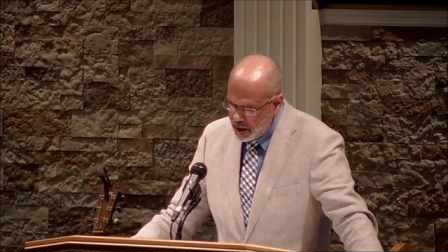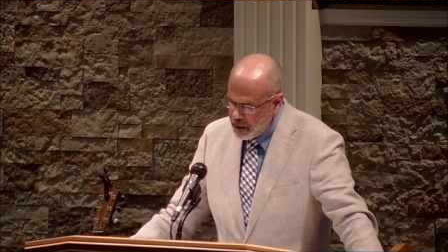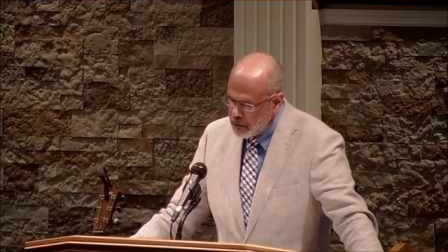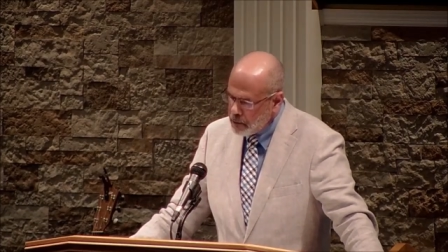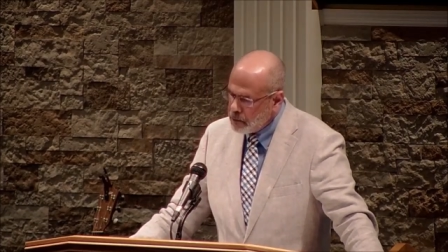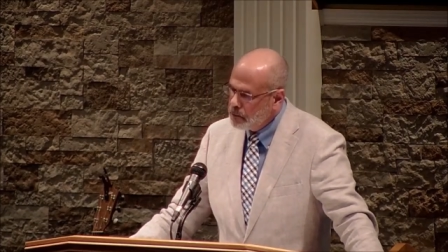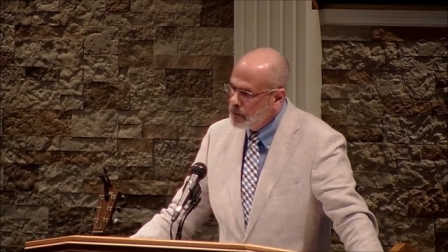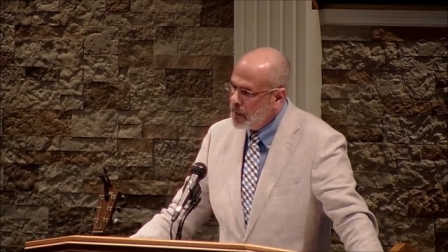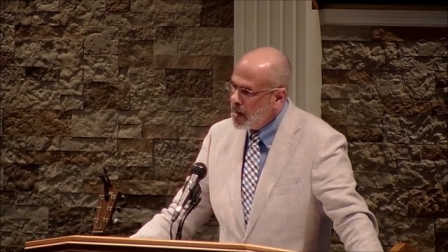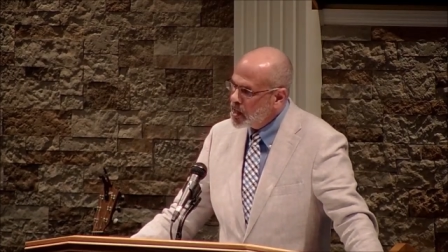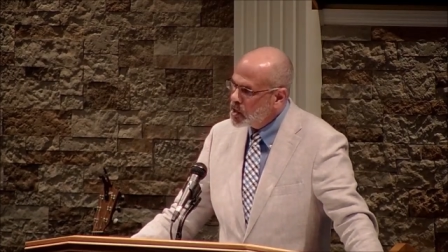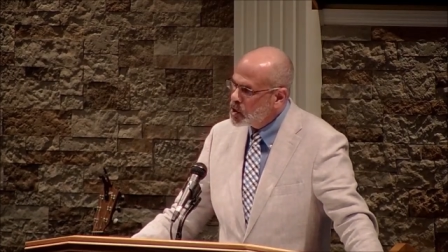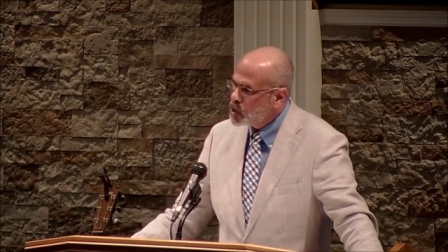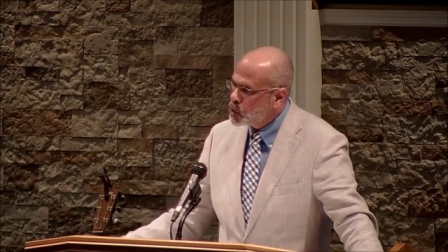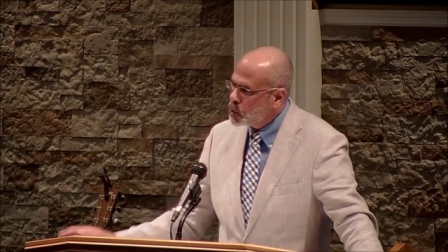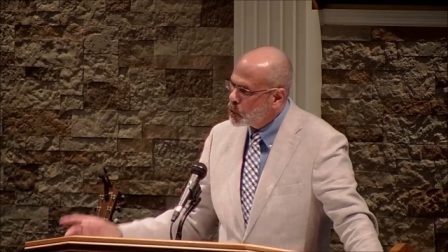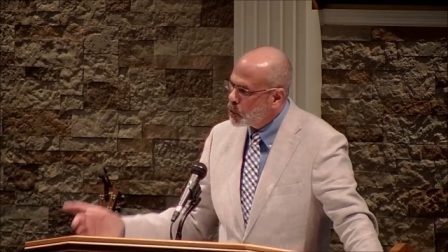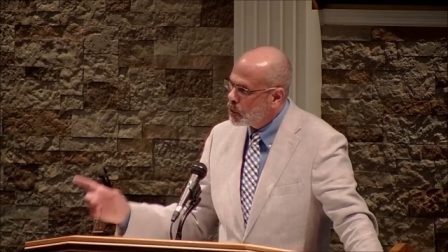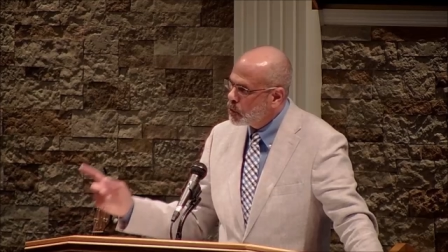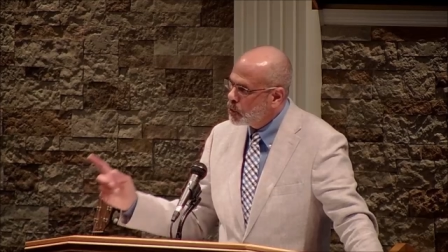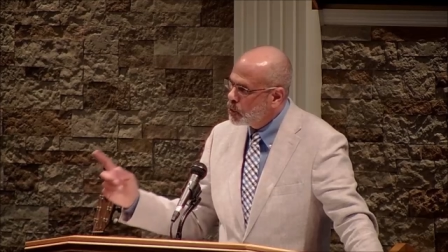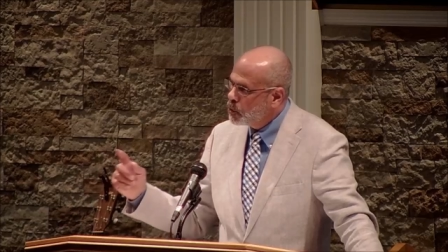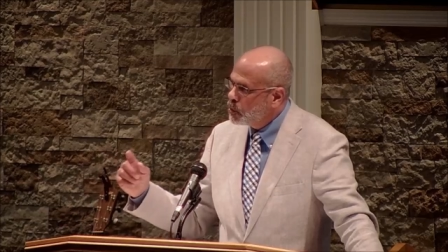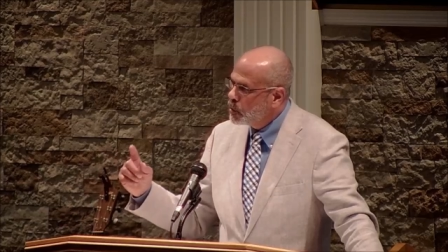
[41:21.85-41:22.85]
make sure
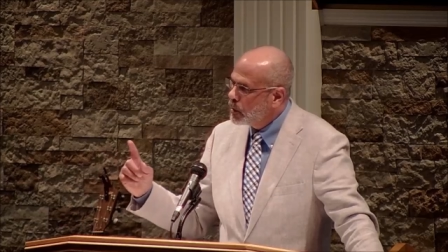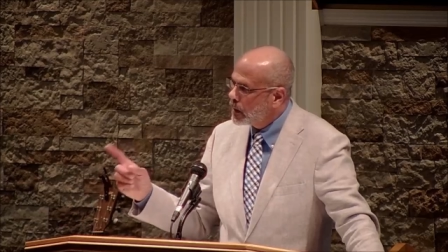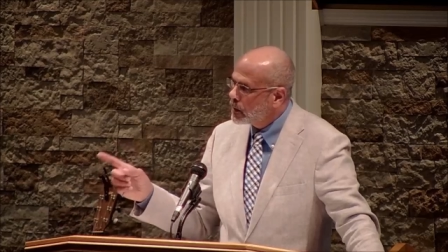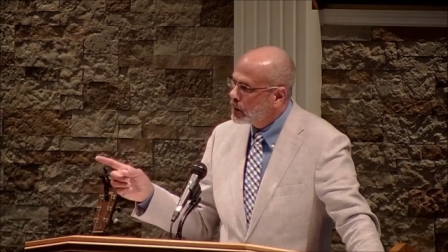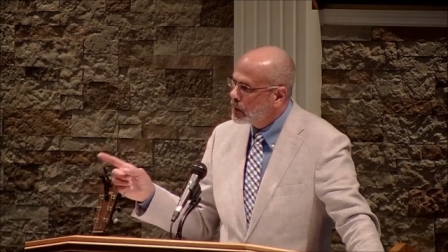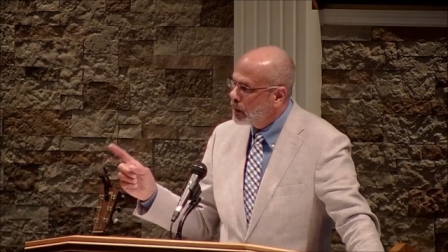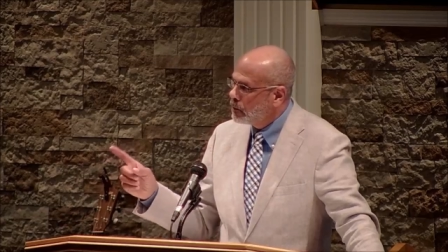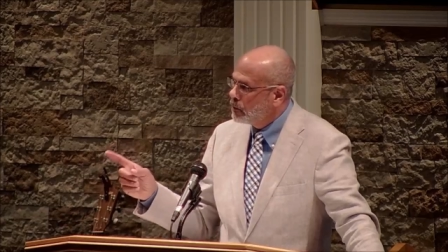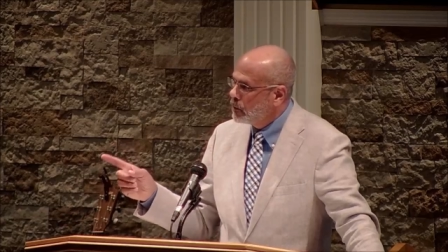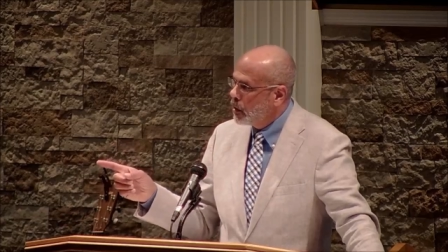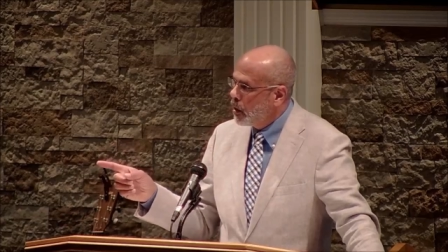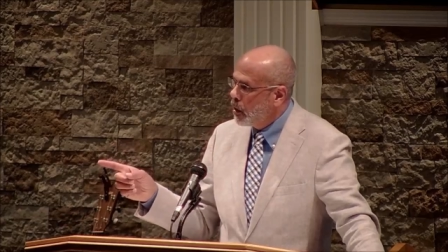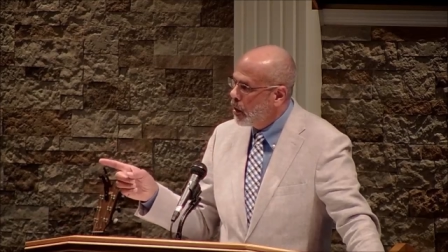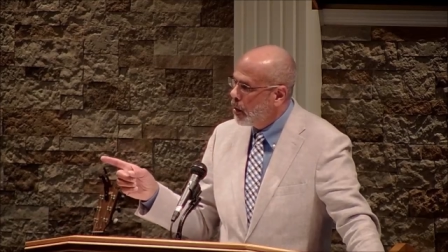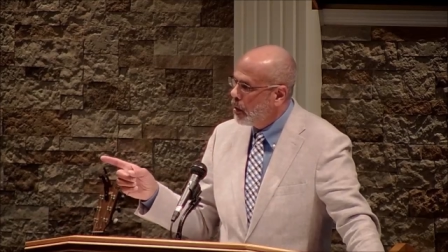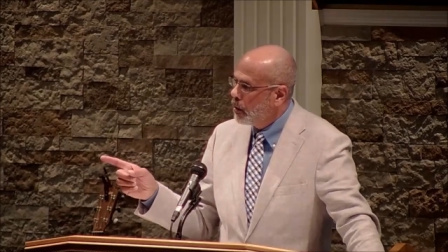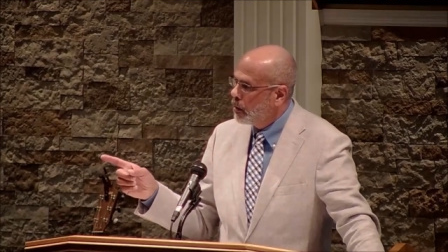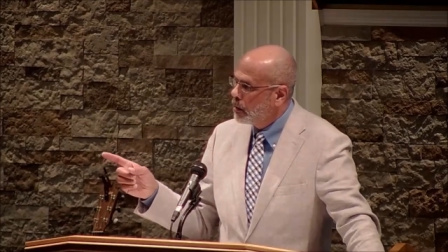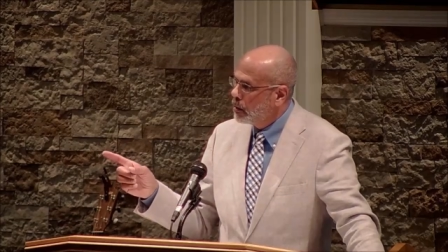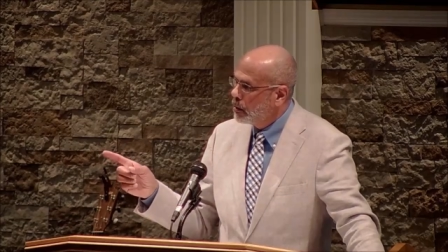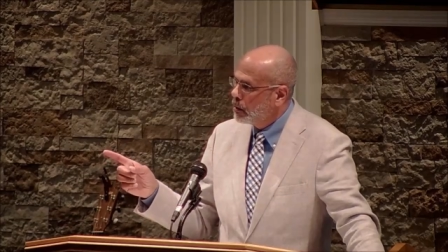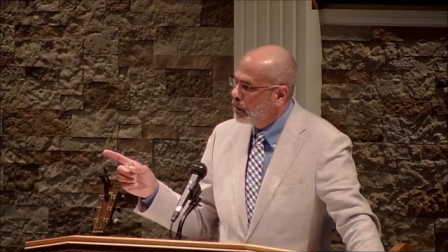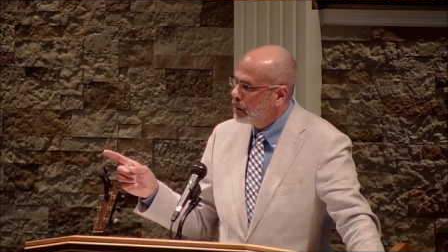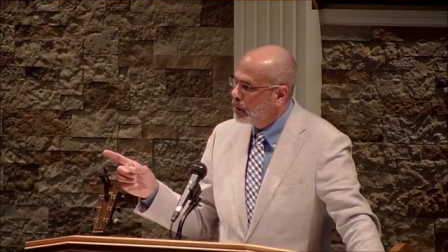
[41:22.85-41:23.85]
you let them
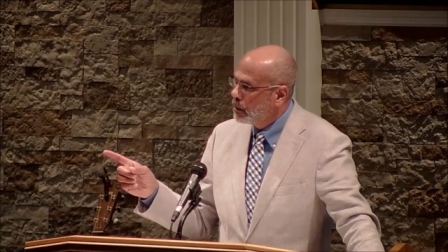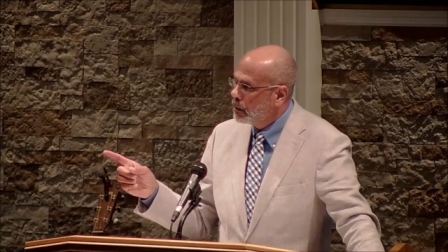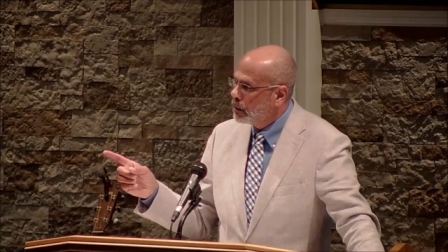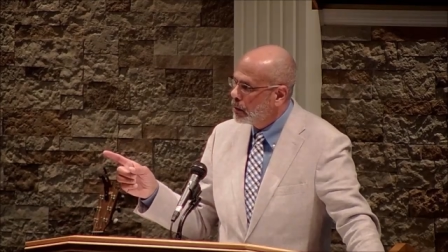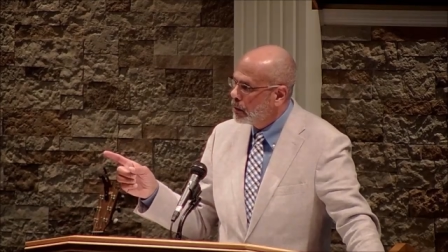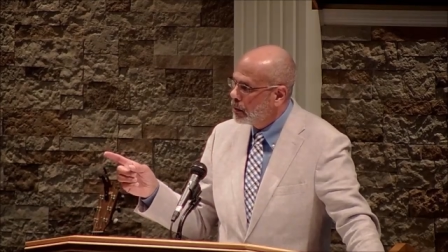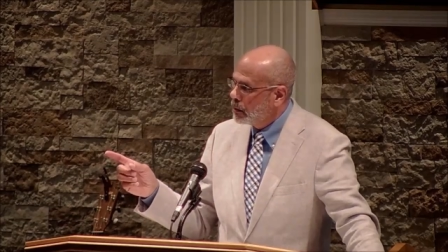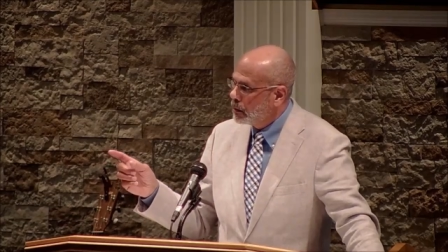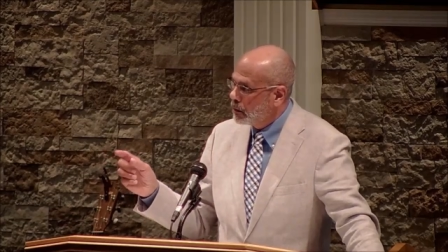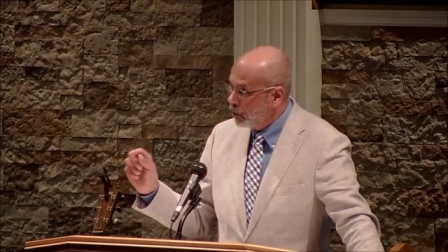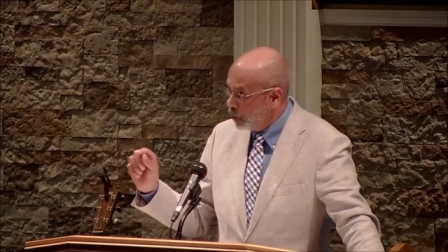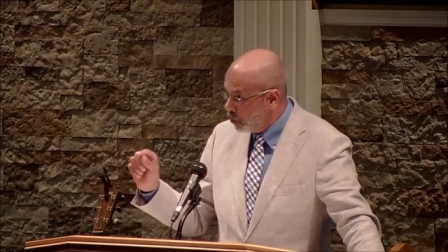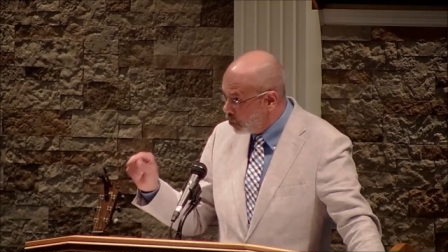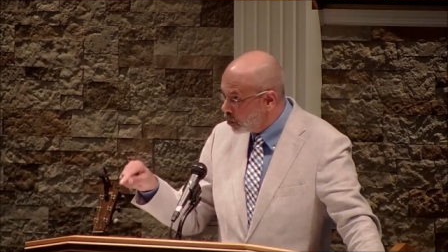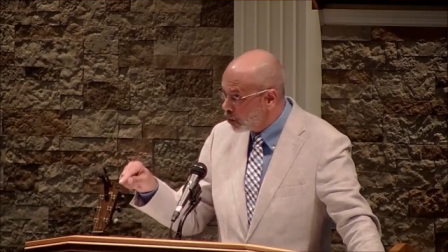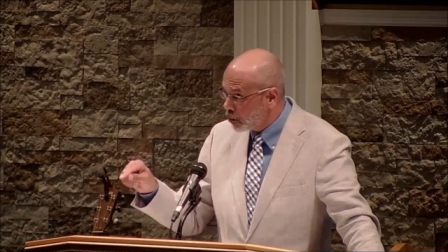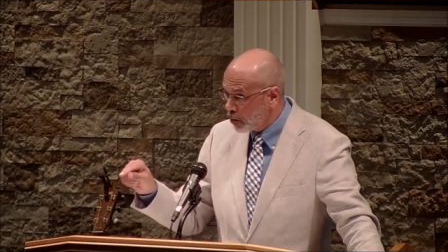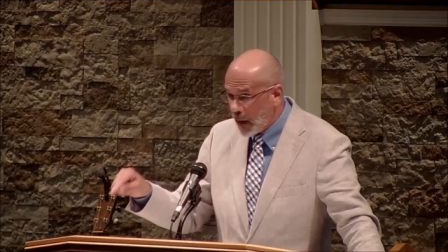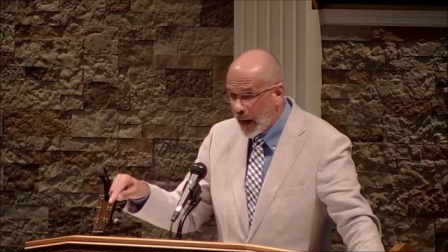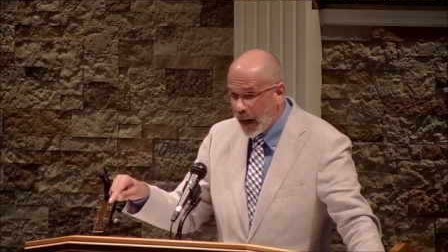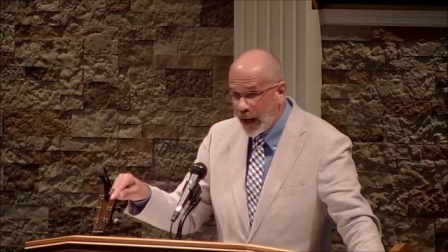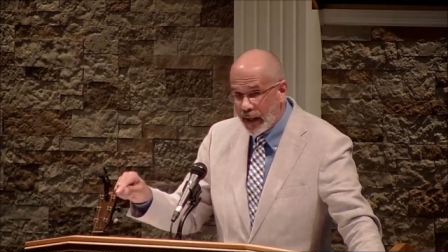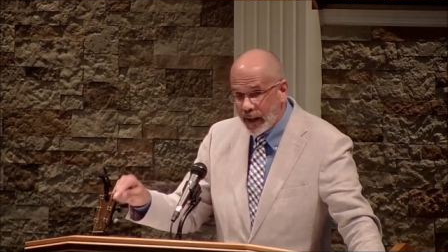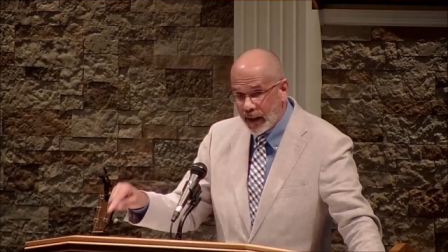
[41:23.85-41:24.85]
know you're
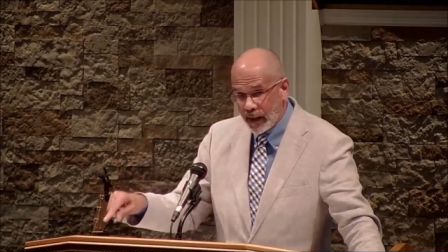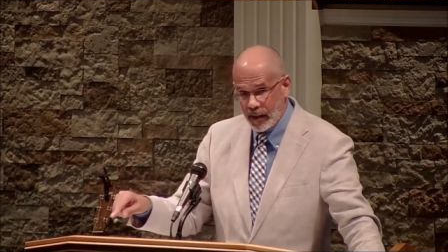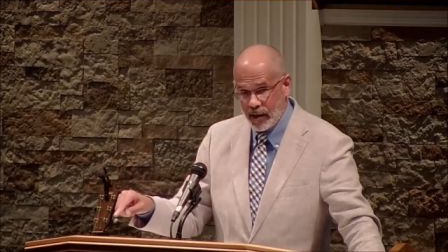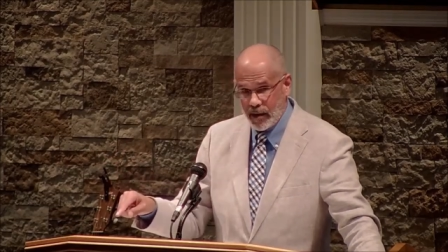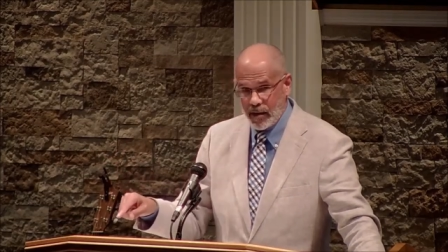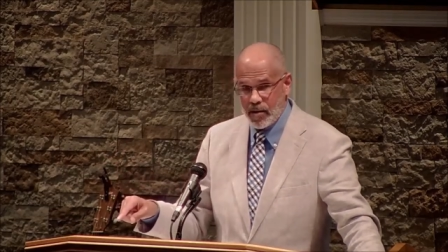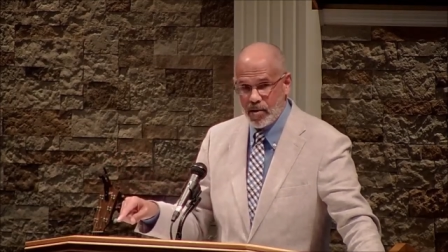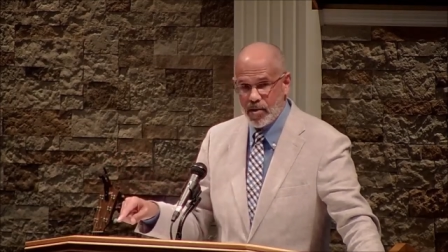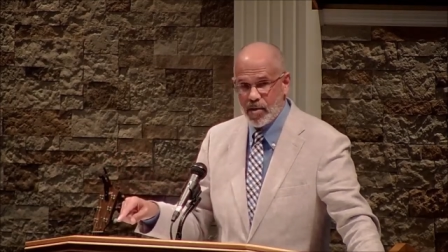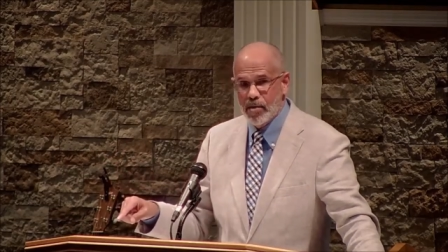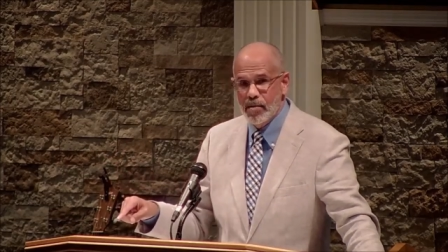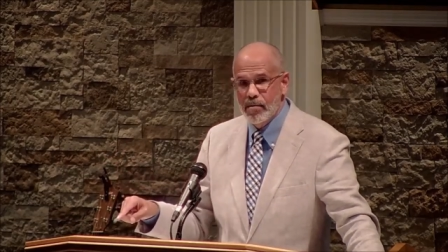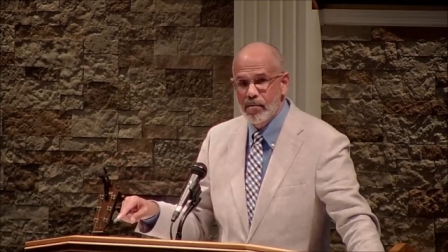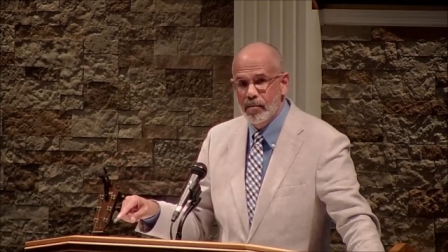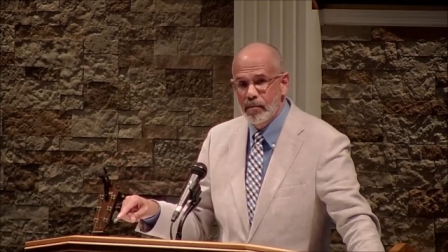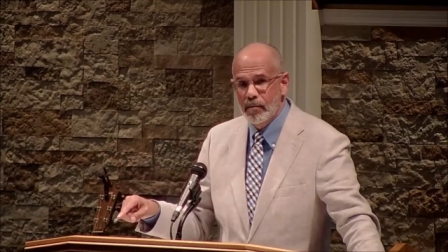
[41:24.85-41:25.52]
writing this.